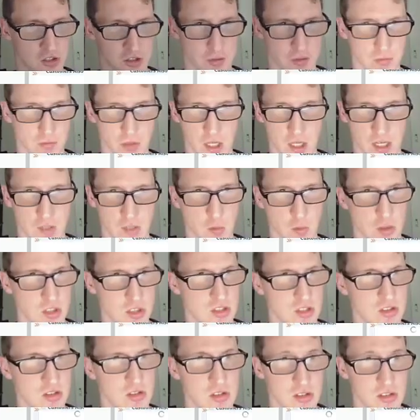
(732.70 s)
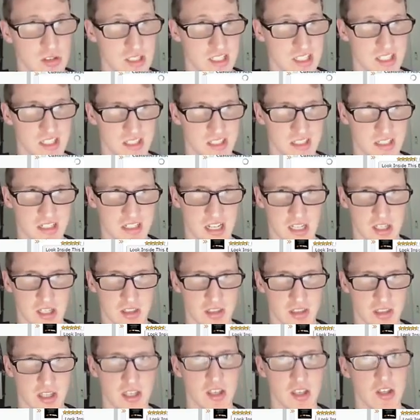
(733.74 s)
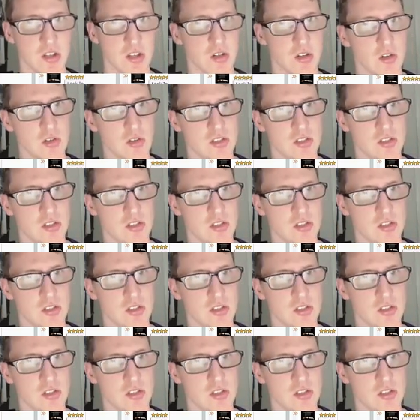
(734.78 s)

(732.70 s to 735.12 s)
of like this is another thing you can do.